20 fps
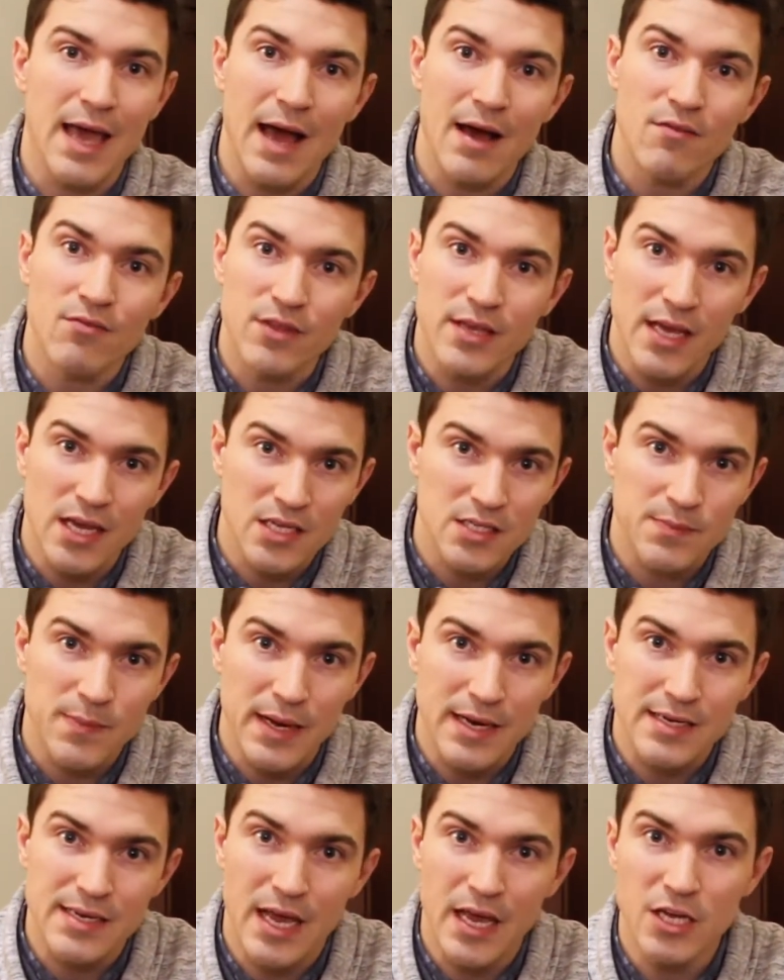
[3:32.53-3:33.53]
have the
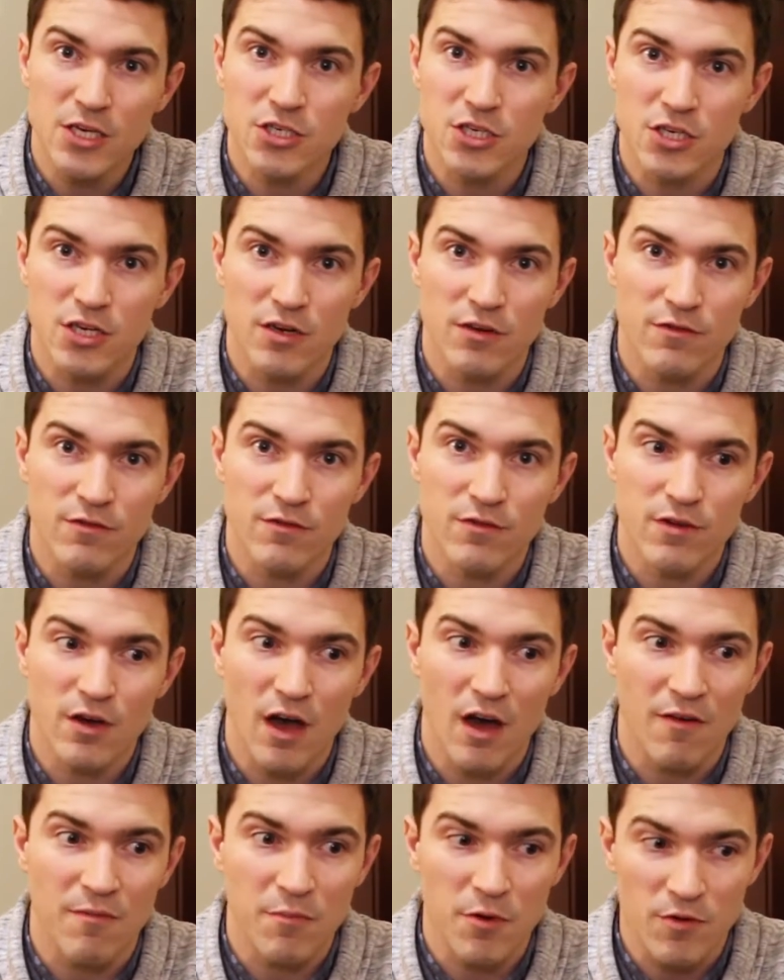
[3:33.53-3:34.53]
expectation of
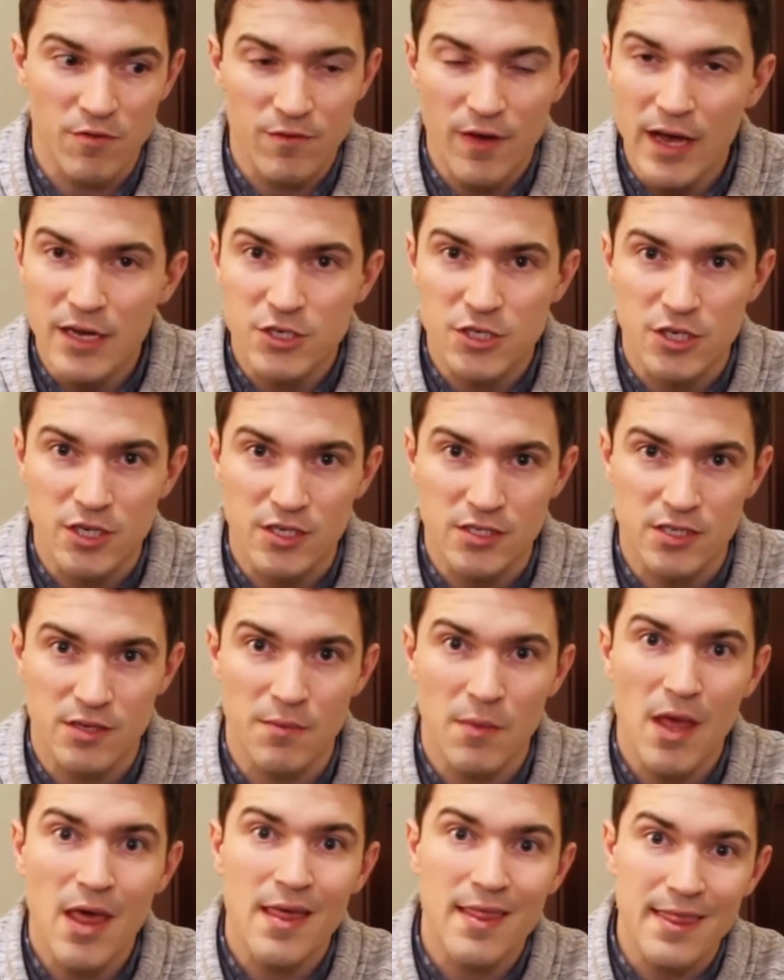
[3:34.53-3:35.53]
of
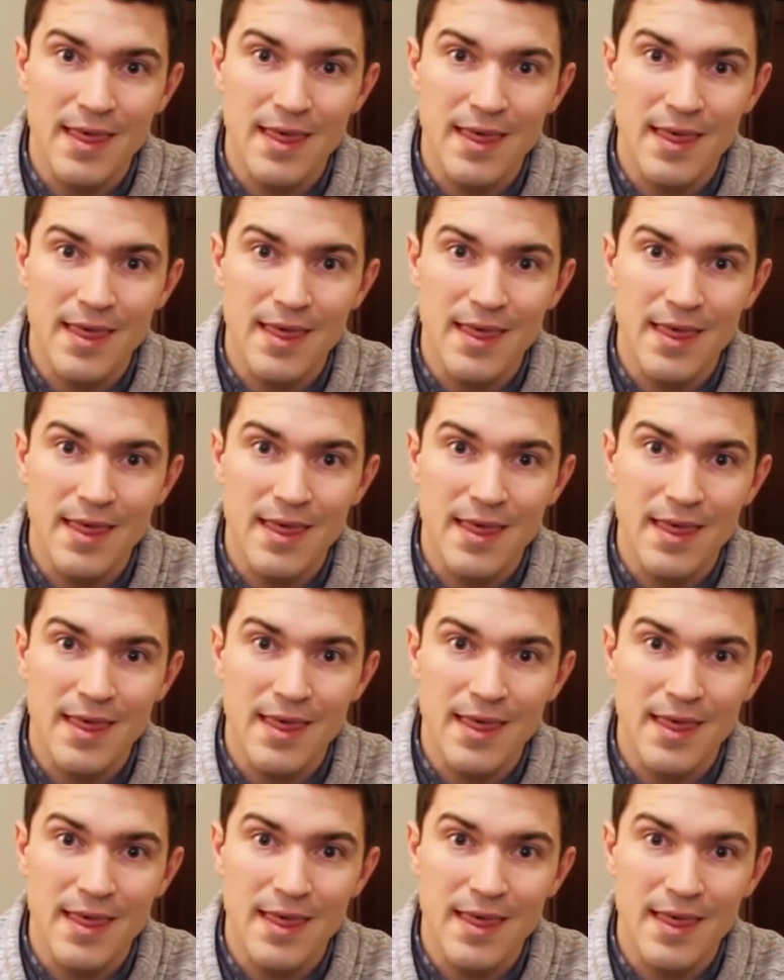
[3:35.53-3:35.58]
perfectionism.